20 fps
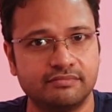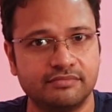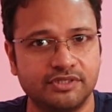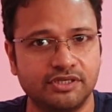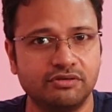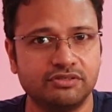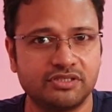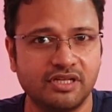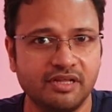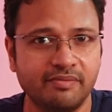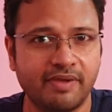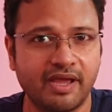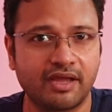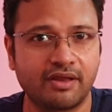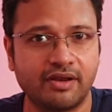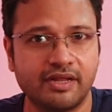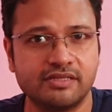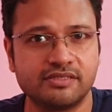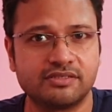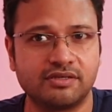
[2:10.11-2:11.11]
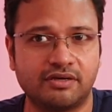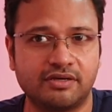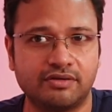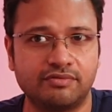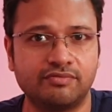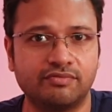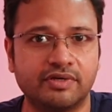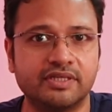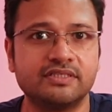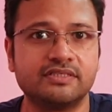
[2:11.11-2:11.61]
usually migraines are
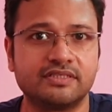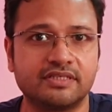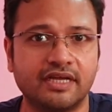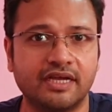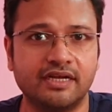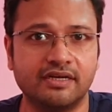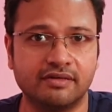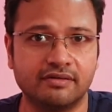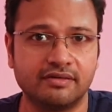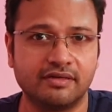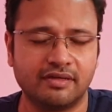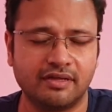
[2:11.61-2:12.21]
on one side,